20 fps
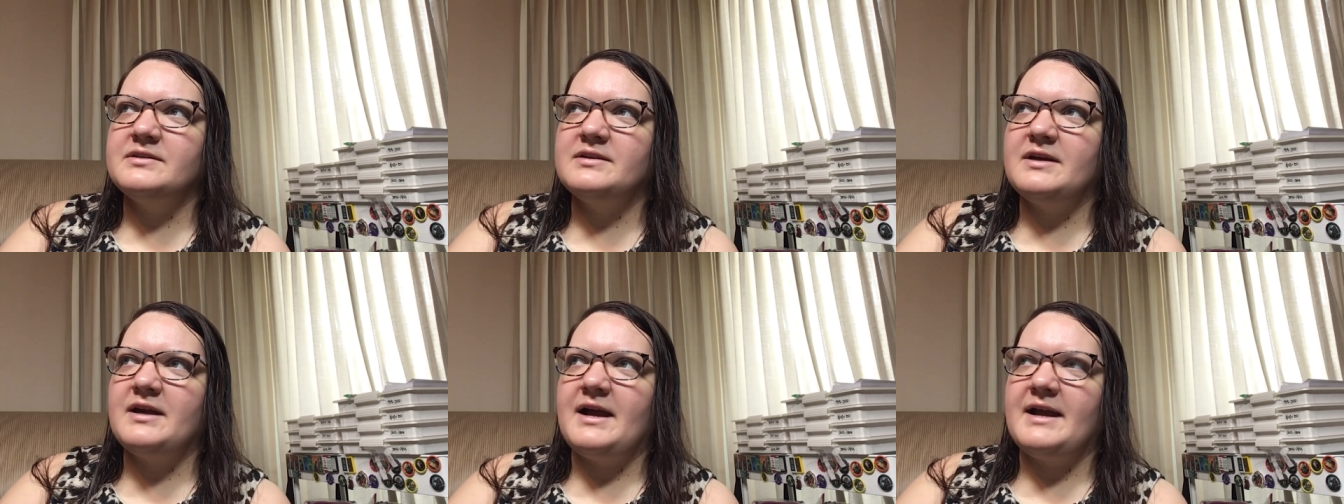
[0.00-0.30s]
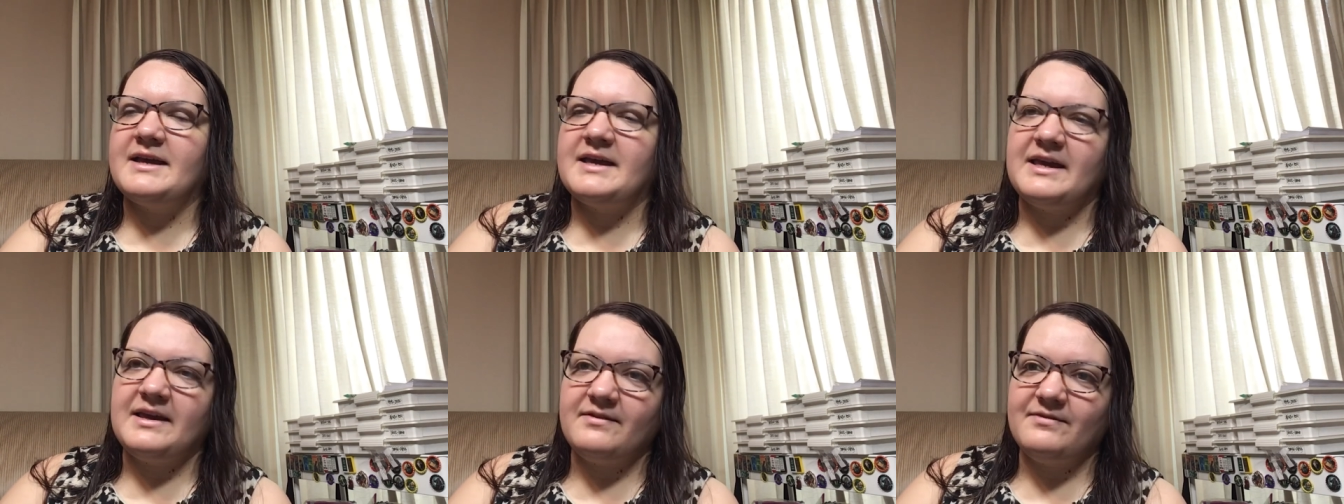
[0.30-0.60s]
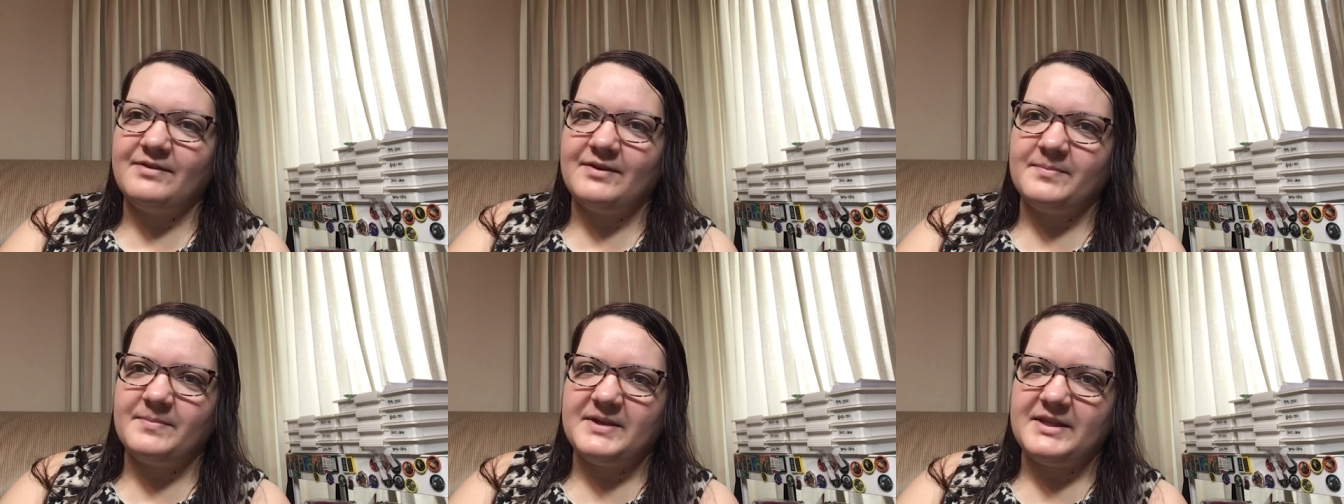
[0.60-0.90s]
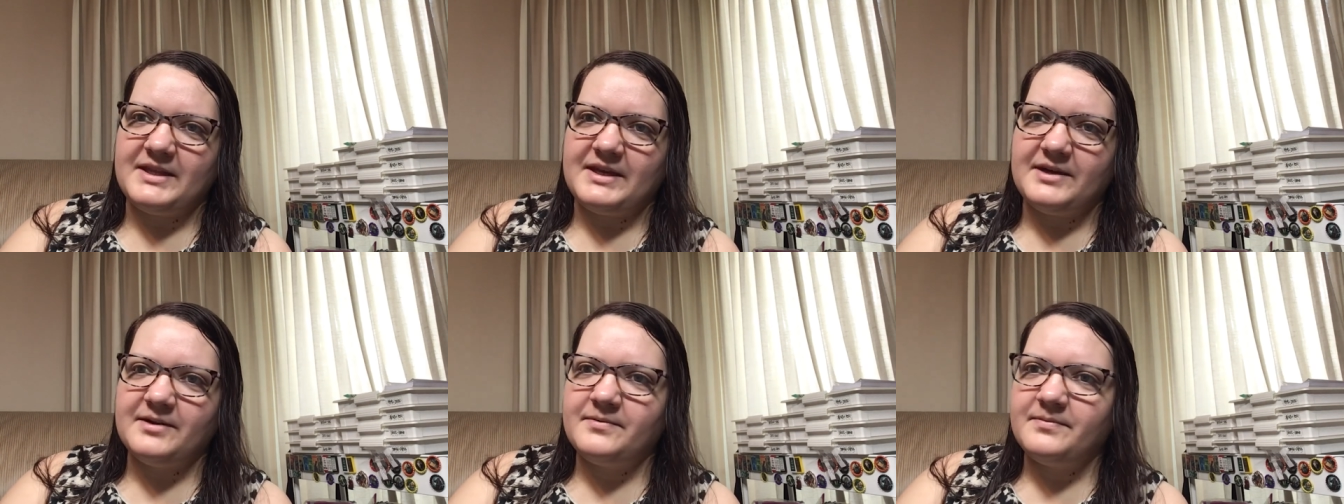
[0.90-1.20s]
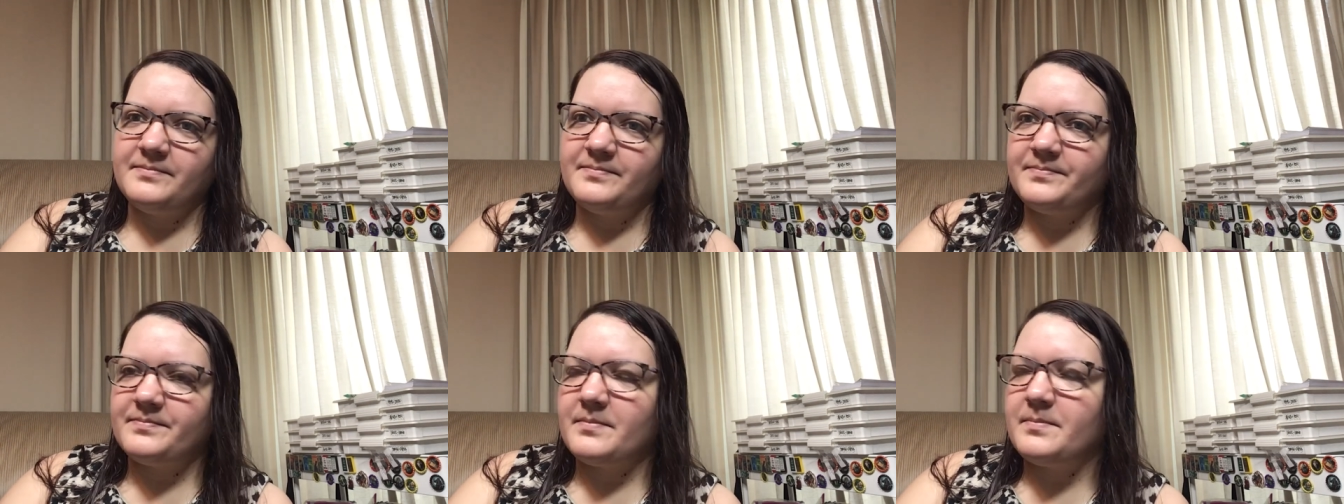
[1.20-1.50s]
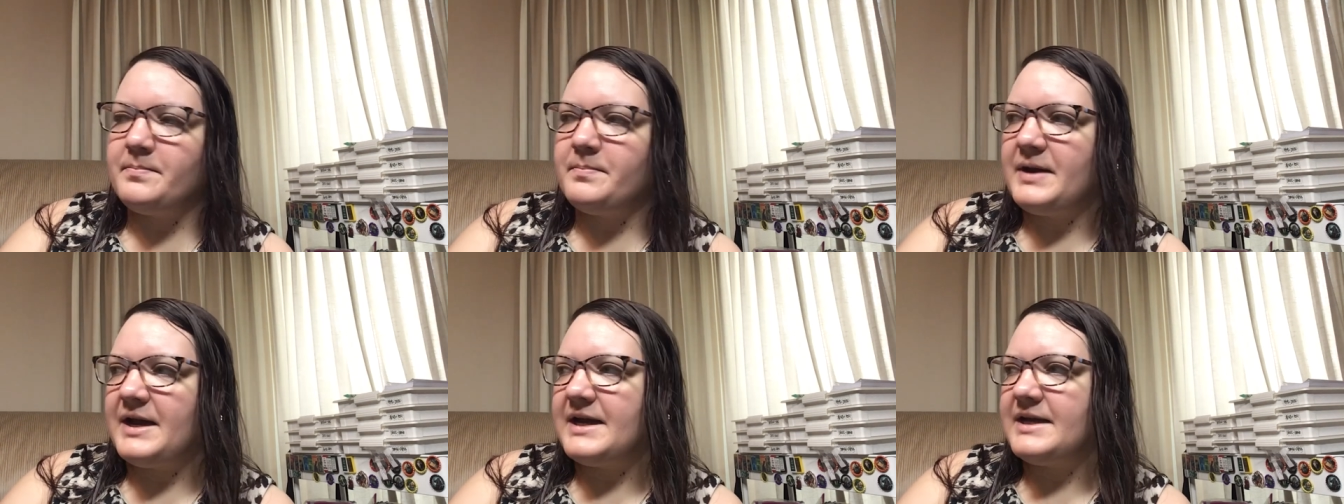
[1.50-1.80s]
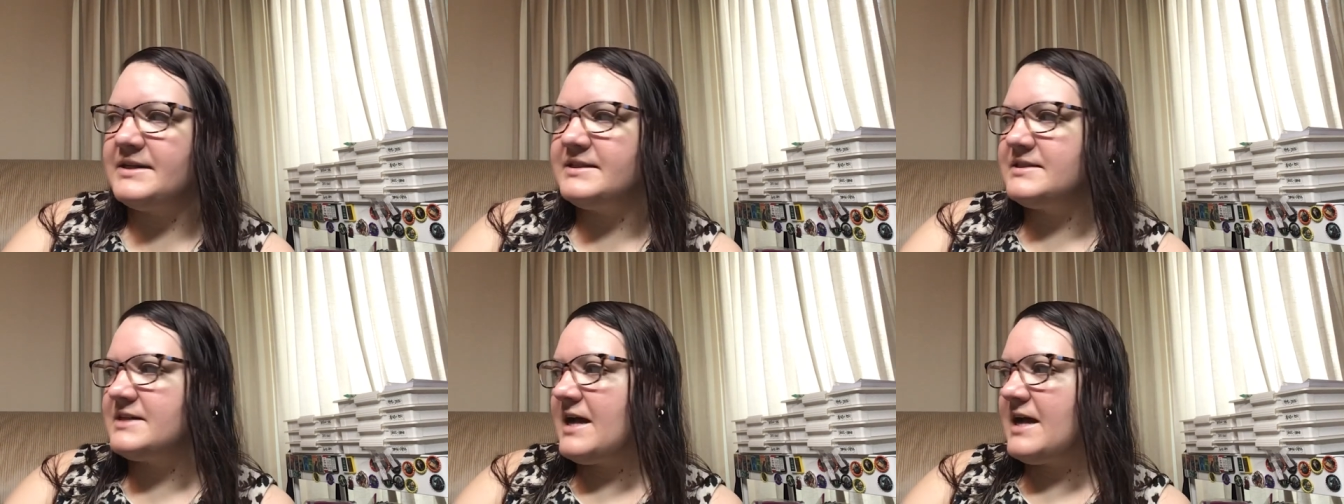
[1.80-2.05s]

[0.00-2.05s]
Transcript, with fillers: I can't film in there, but